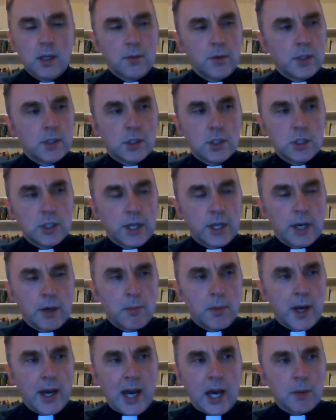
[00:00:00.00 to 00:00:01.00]
I mean,
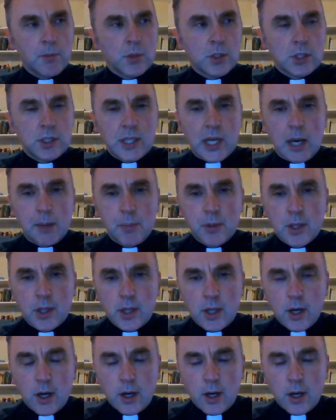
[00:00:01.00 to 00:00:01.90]
Shem, Ham and Japheth